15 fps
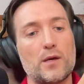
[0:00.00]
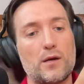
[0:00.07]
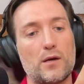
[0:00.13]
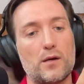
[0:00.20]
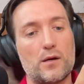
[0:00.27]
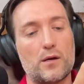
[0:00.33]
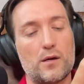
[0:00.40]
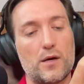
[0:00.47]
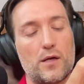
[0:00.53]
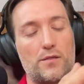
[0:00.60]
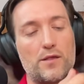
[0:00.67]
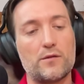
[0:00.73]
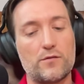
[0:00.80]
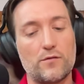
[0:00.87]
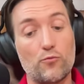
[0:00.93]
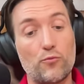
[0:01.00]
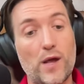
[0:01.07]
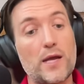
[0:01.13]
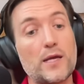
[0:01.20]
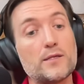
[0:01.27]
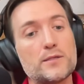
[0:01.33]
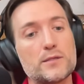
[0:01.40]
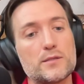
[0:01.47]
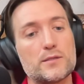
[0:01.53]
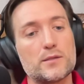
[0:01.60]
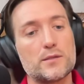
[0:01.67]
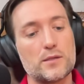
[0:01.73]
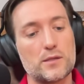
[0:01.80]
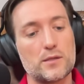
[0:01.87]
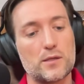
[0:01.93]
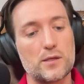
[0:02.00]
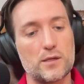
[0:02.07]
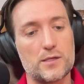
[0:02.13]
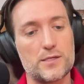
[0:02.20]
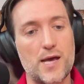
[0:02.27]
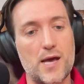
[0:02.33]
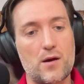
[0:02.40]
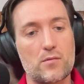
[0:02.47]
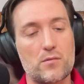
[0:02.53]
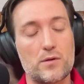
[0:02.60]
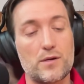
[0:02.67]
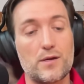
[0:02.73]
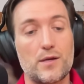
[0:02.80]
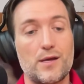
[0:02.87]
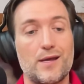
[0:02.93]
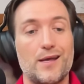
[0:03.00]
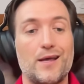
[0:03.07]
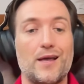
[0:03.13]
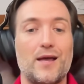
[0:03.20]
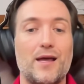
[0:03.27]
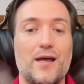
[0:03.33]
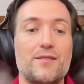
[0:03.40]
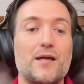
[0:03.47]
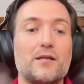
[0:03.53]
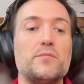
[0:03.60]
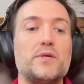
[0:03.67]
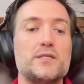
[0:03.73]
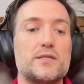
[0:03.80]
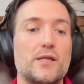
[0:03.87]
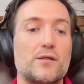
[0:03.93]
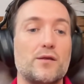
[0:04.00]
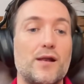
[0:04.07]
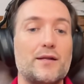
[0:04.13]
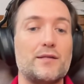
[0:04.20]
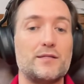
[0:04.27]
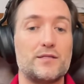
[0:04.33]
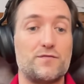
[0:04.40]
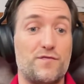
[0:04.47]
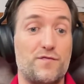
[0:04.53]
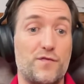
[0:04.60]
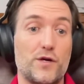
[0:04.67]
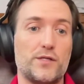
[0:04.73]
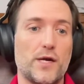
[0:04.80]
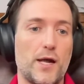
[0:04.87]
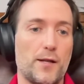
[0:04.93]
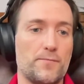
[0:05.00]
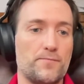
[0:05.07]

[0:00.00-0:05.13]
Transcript: uh, and that rains uh, down, and that means that the land is fertile.